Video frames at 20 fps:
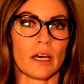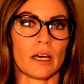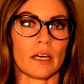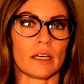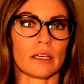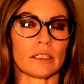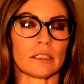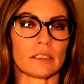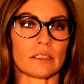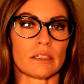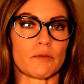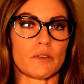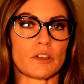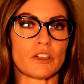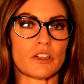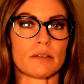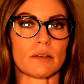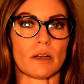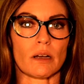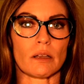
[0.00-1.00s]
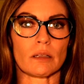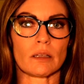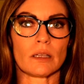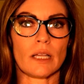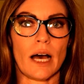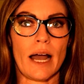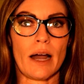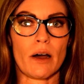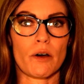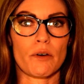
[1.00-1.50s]
And if we just
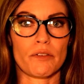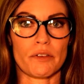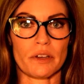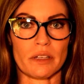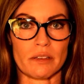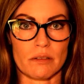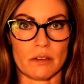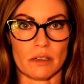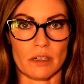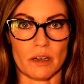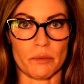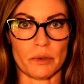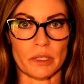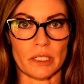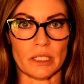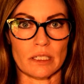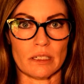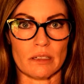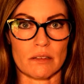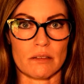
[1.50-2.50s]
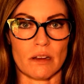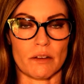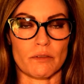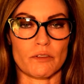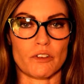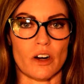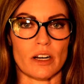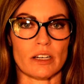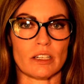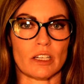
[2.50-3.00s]
allow things to come in instead
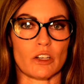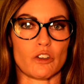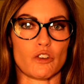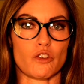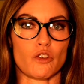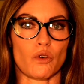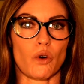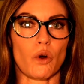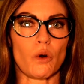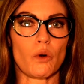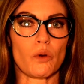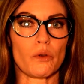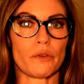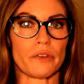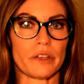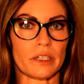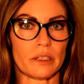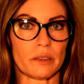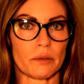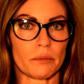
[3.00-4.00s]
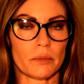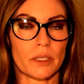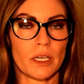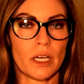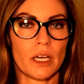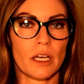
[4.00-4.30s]
of trying to control them,